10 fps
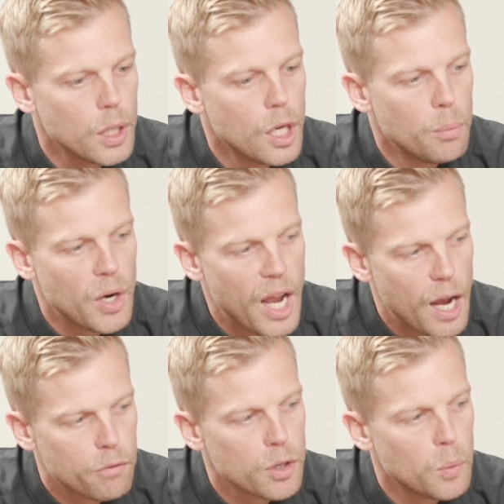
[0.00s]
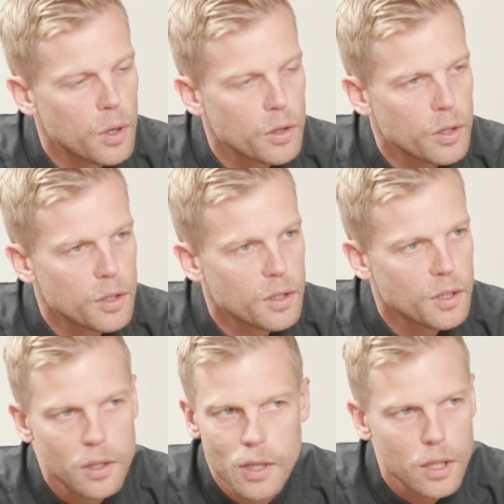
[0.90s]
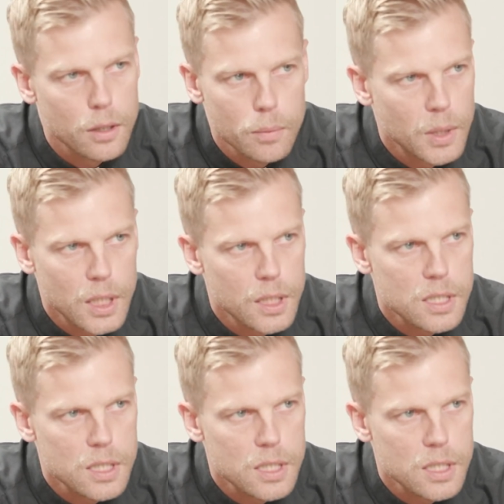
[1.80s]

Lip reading: But every one of the other meetings,